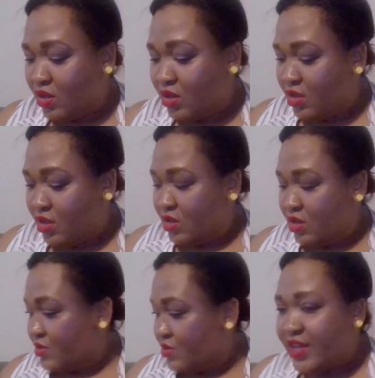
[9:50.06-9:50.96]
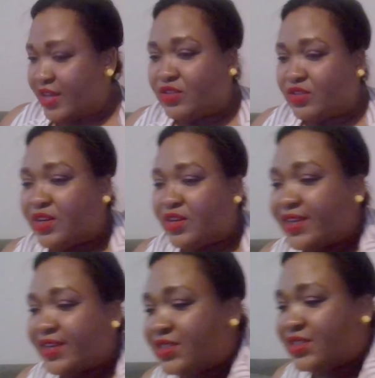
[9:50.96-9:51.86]
Okay, so the next
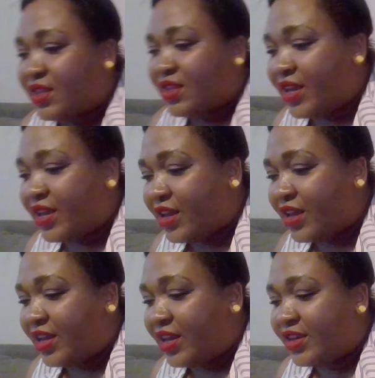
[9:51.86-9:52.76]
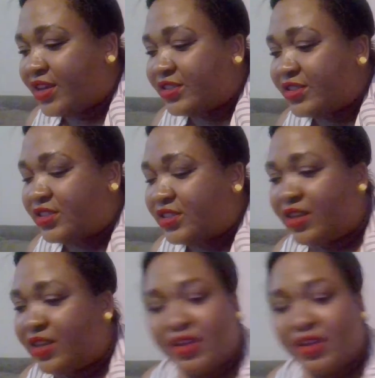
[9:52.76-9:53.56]
thing is the